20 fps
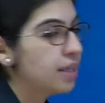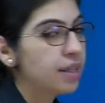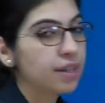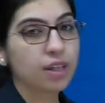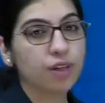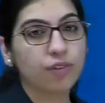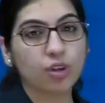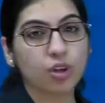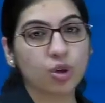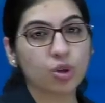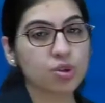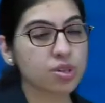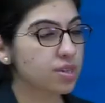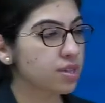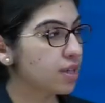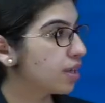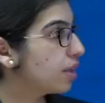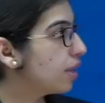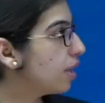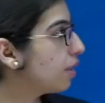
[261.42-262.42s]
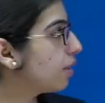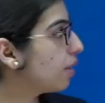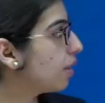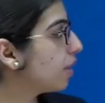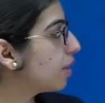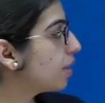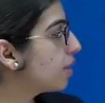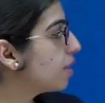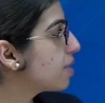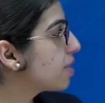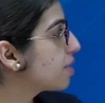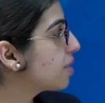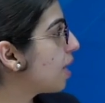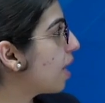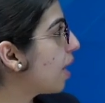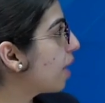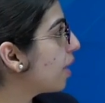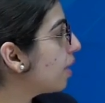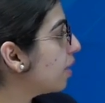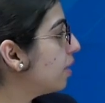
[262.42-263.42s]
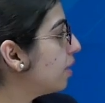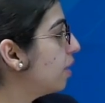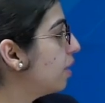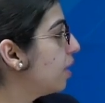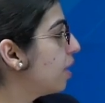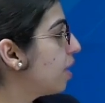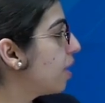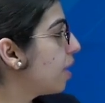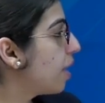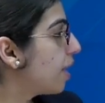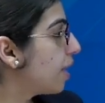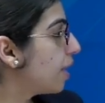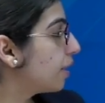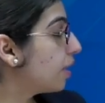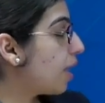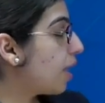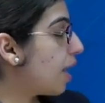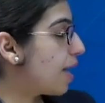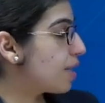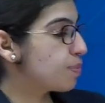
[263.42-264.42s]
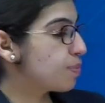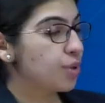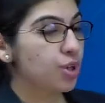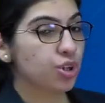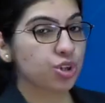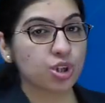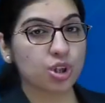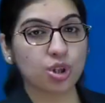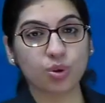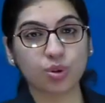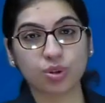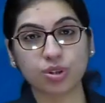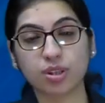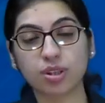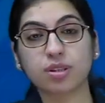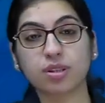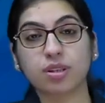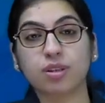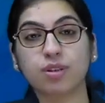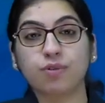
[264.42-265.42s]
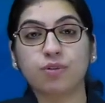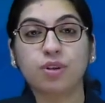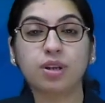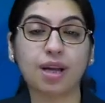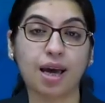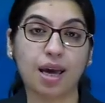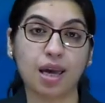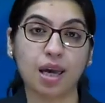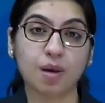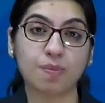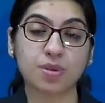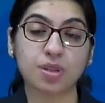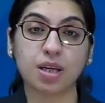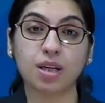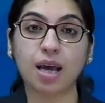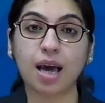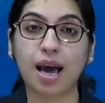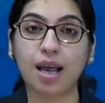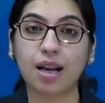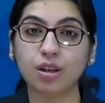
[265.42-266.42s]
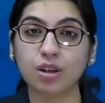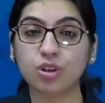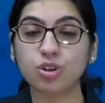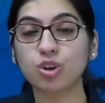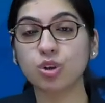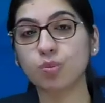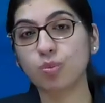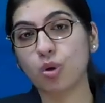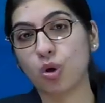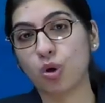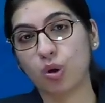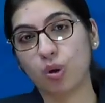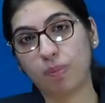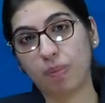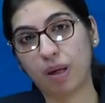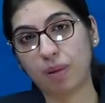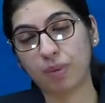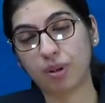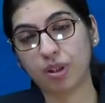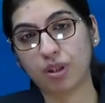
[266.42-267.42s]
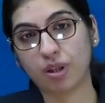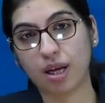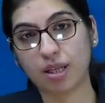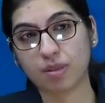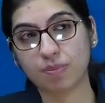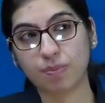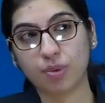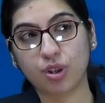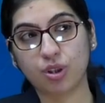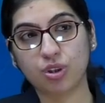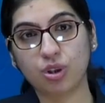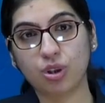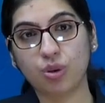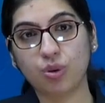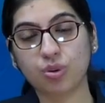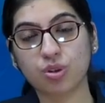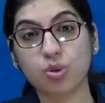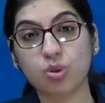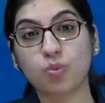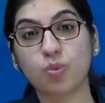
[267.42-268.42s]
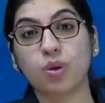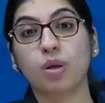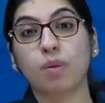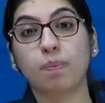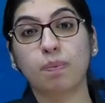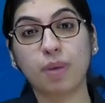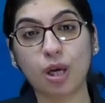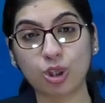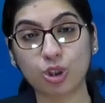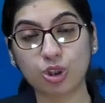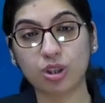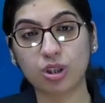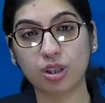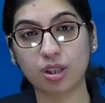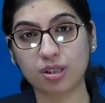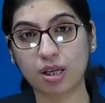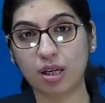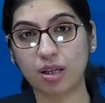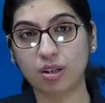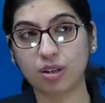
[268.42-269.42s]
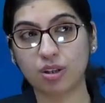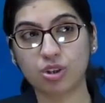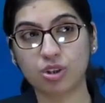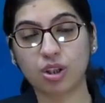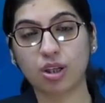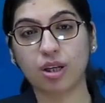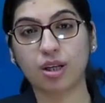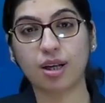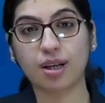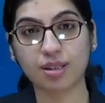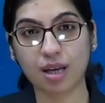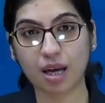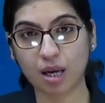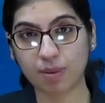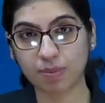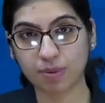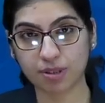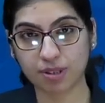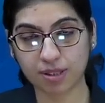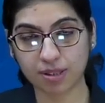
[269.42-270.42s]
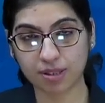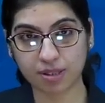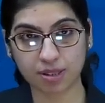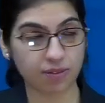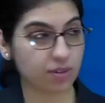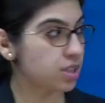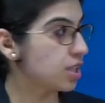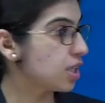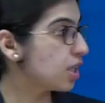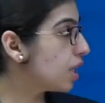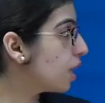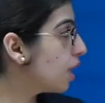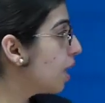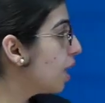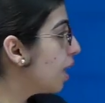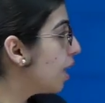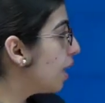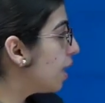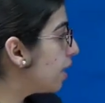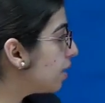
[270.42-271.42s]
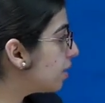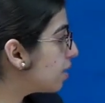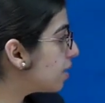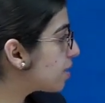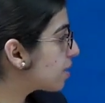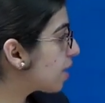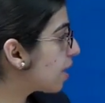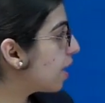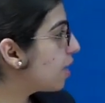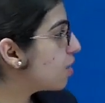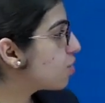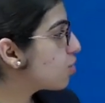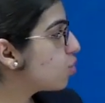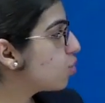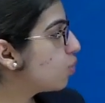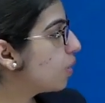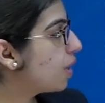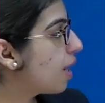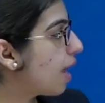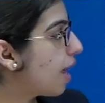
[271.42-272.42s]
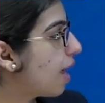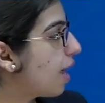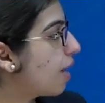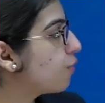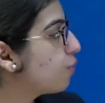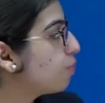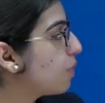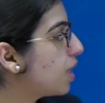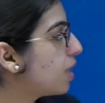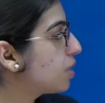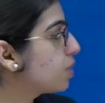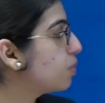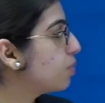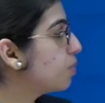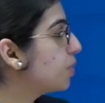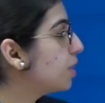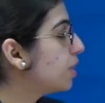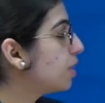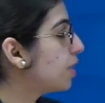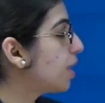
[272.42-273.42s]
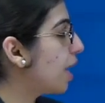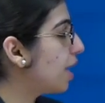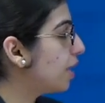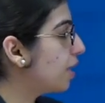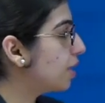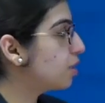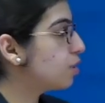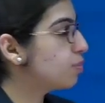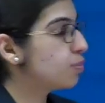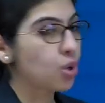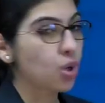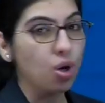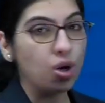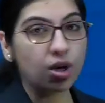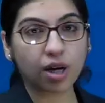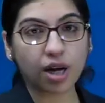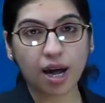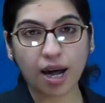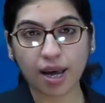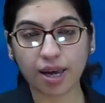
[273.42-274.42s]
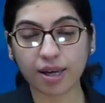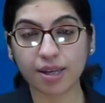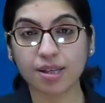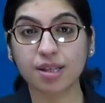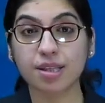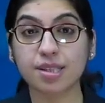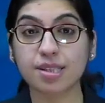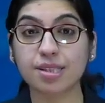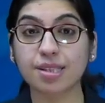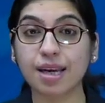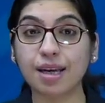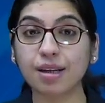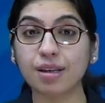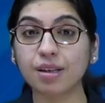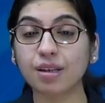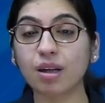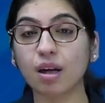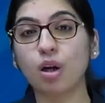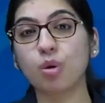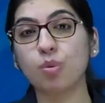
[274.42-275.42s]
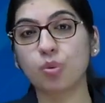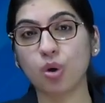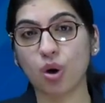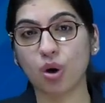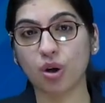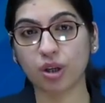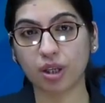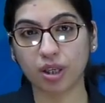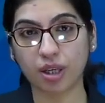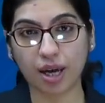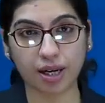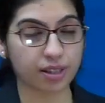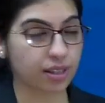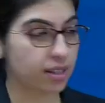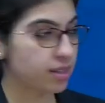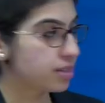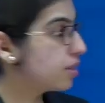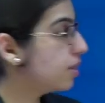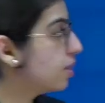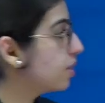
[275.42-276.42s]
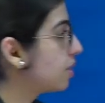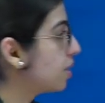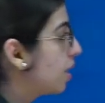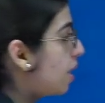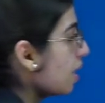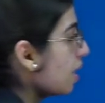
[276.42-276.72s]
giving you signet ring sign. Then aspergillosis, the different types in allergic bronchopulmonary aspergillosis where the patient is allergic and has hypersensitivity. In this case, you will have multiple dilated bronchi, central bronchiectasis